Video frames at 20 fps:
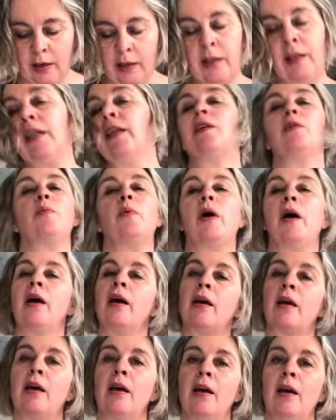
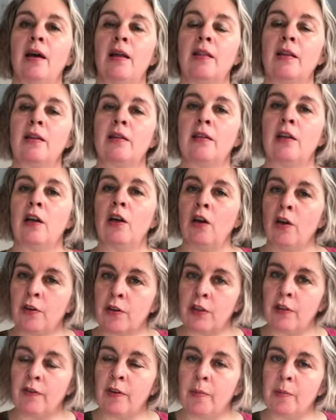needlework, there's
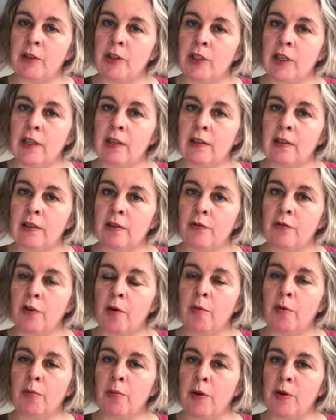lots of images
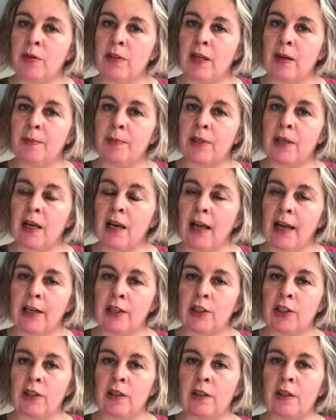from the museum's
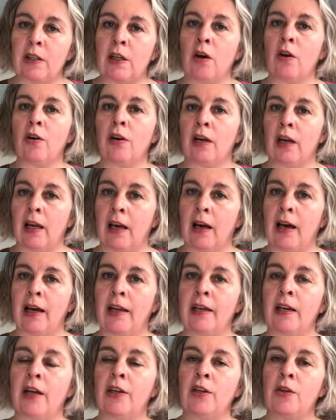collections
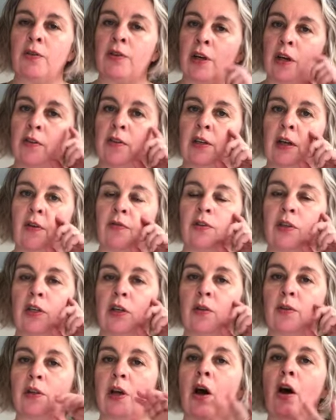online, and you don't have to
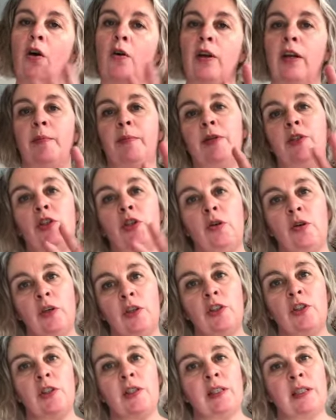use a whole image. You
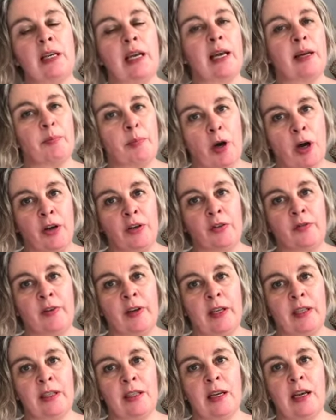can just select part of
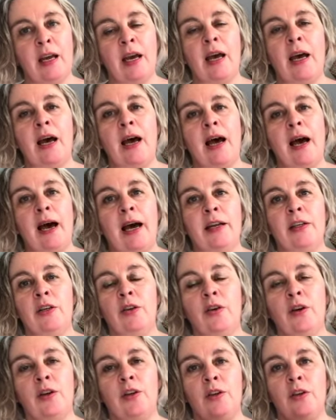it, and
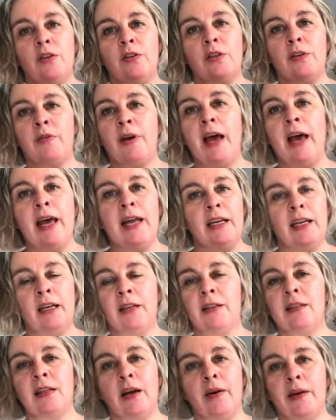you can use any
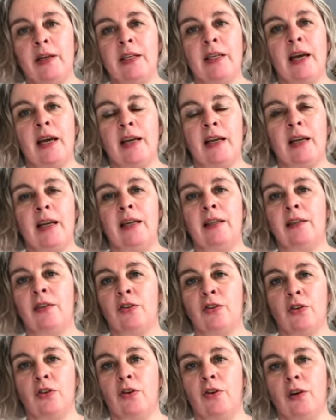sewing techniques
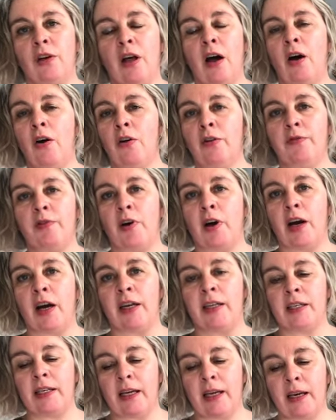at all, a whole
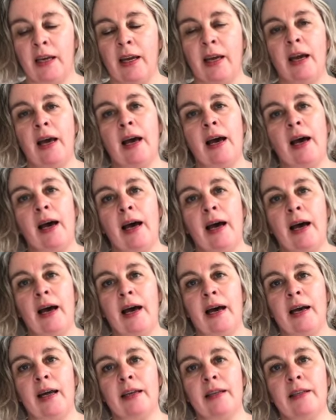variety.
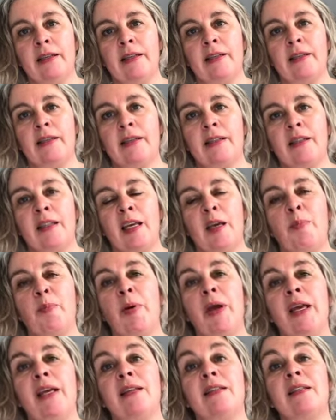And the
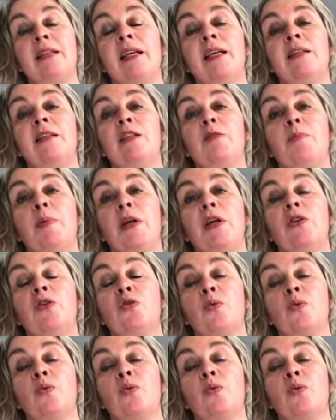piece needs to be